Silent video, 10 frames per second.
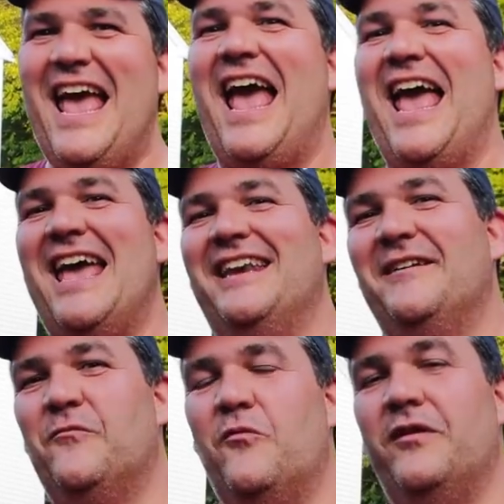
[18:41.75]

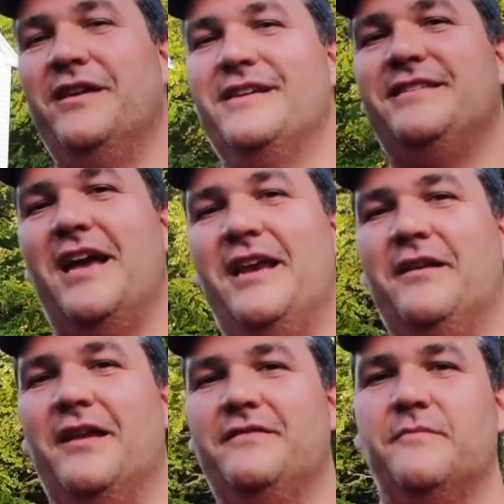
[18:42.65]
and we're really excited.
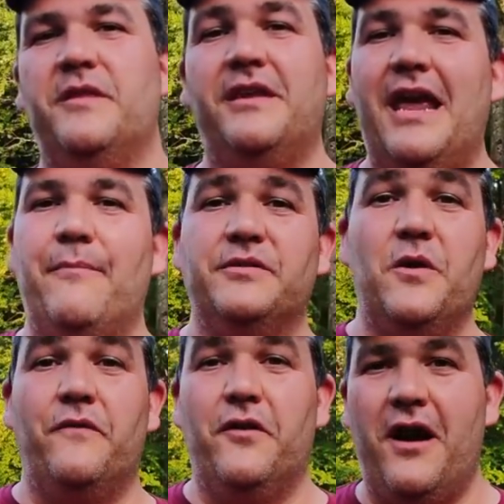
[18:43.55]
Got some of the neighbors
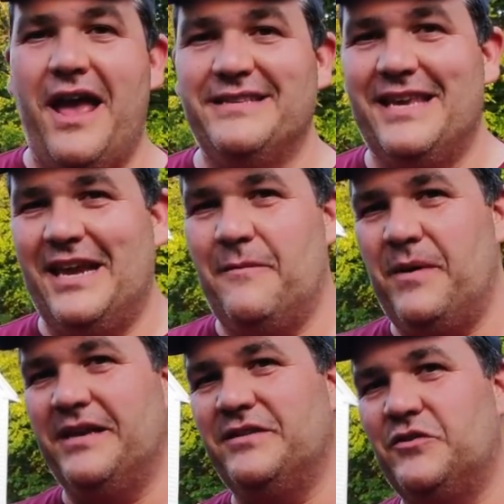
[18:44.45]
over as guinea
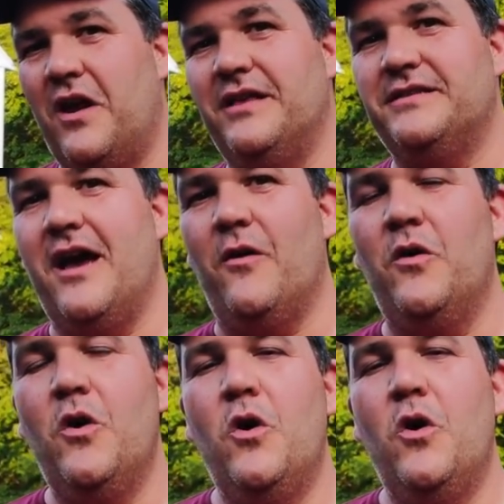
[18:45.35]
pigs to try this out.